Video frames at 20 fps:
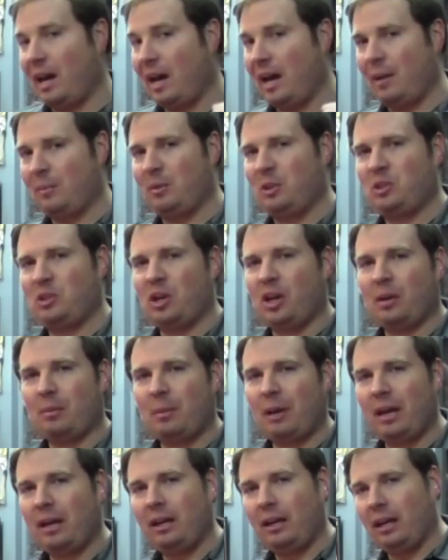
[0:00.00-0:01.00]
I'm the
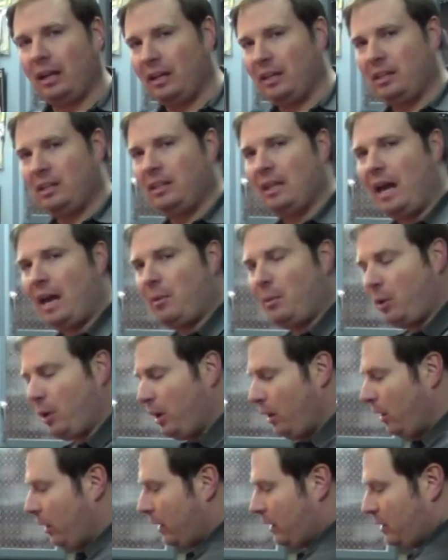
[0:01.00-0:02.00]
Junkman, and today we're
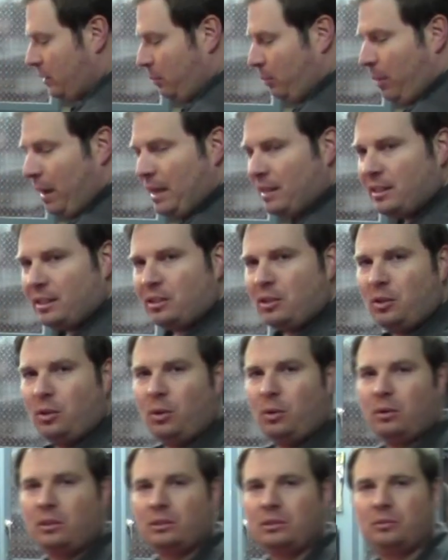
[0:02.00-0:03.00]
going to look at some basic
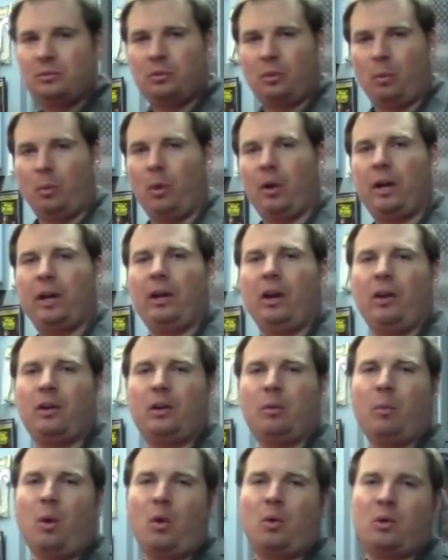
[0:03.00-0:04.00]
tools for working on
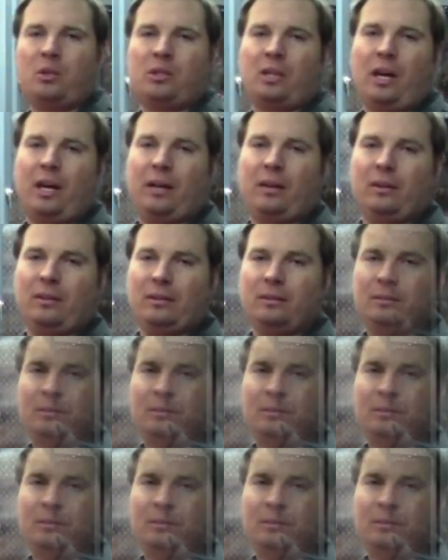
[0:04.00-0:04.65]
your motorcycle.